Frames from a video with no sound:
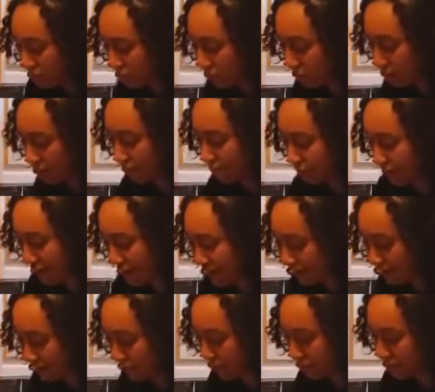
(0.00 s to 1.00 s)
you can
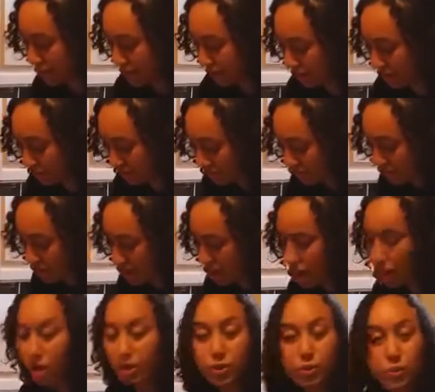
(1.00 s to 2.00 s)
find them there.
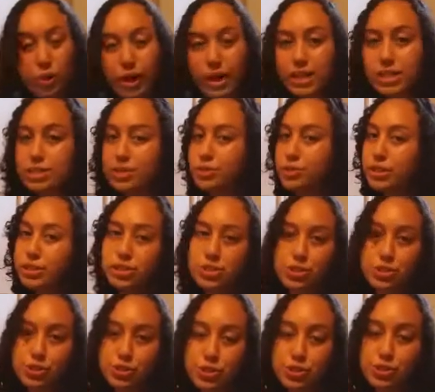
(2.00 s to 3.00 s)
Otherwise, you can
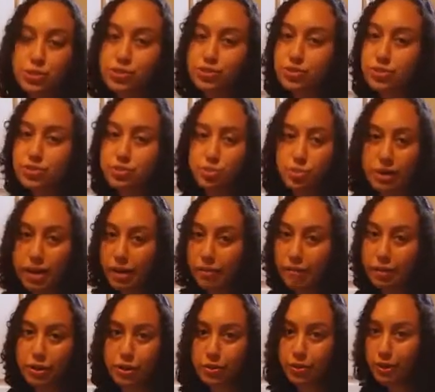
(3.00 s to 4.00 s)
just use whatever
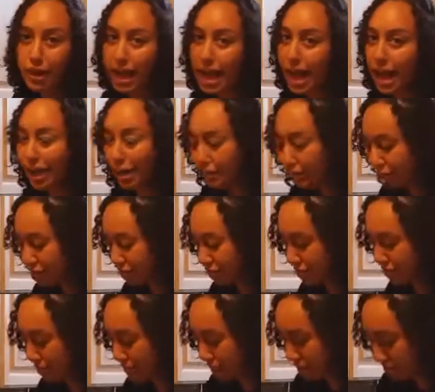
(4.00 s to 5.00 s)
you have to
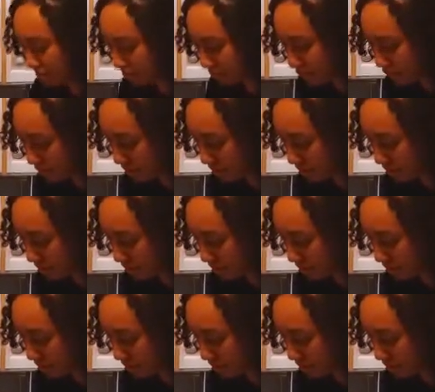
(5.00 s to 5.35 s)
make them.